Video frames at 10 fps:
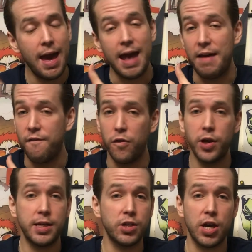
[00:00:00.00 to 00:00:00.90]
And I
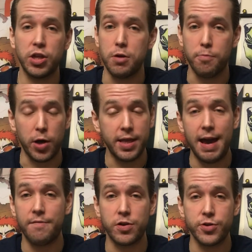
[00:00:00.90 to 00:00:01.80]
fully suggest you play
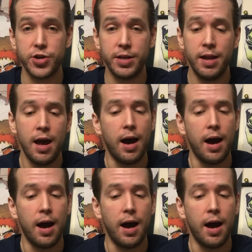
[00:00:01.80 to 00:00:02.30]
that version.